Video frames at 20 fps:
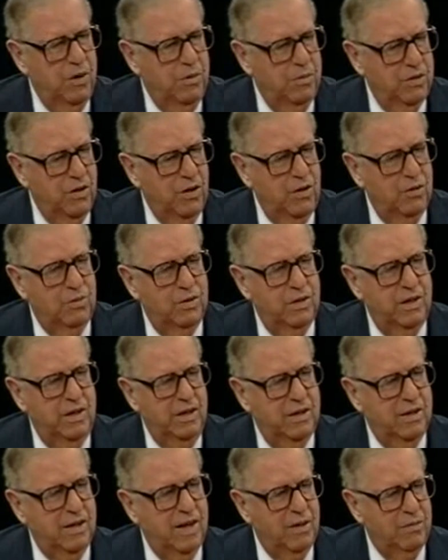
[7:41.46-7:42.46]
moment onward, he
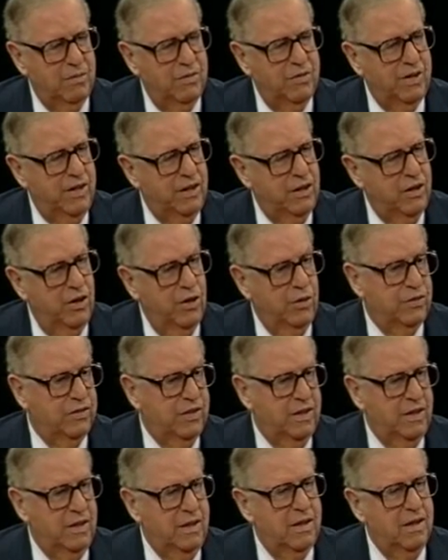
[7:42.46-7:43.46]
and I were very close,
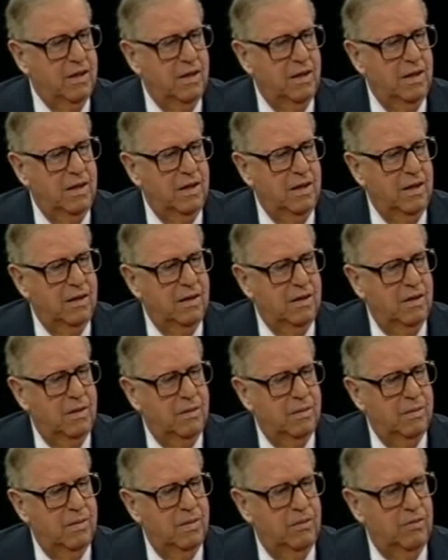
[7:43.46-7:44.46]
and he
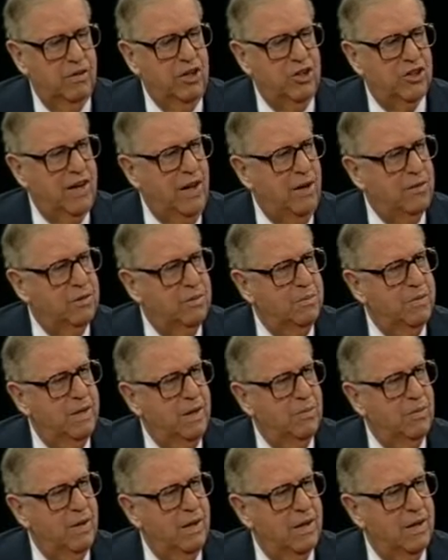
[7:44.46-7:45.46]
reached out to
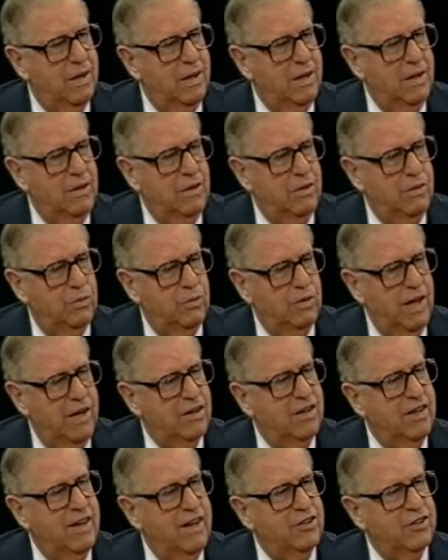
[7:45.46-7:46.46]
me when the
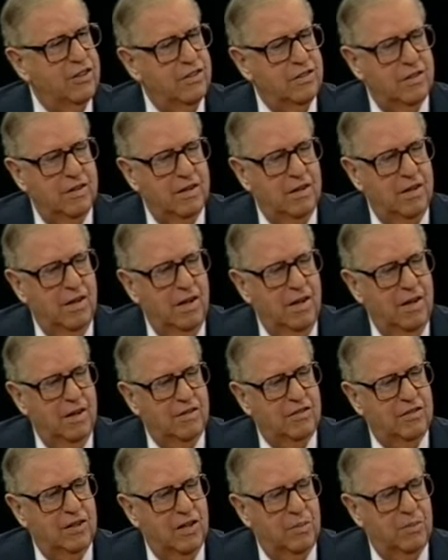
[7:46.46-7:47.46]
United Nations
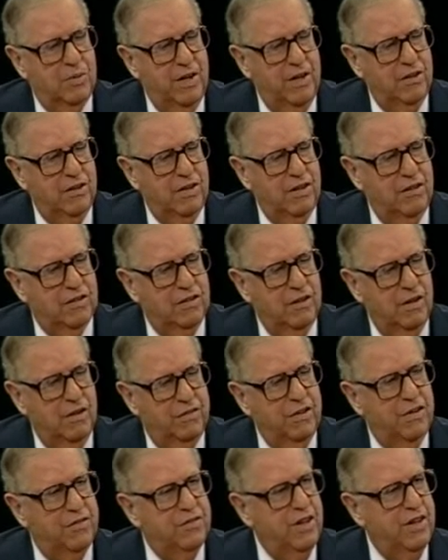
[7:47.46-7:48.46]
celebrated its
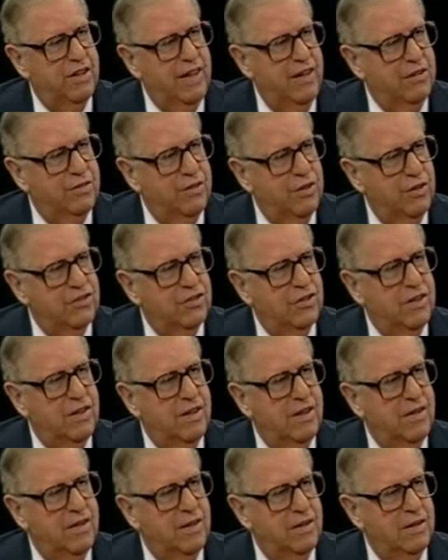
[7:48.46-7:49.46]
50th anniversary
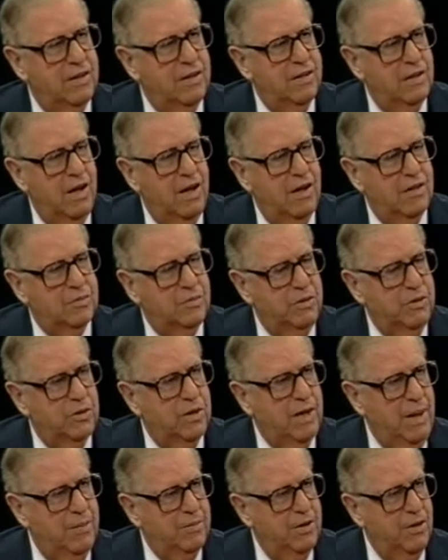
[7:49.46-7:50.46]
and asked me to
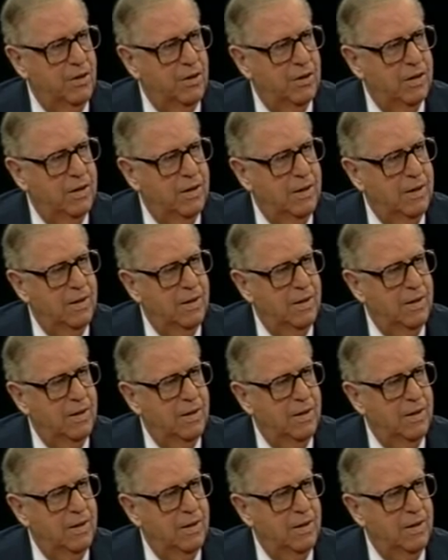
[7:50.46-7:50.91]
come along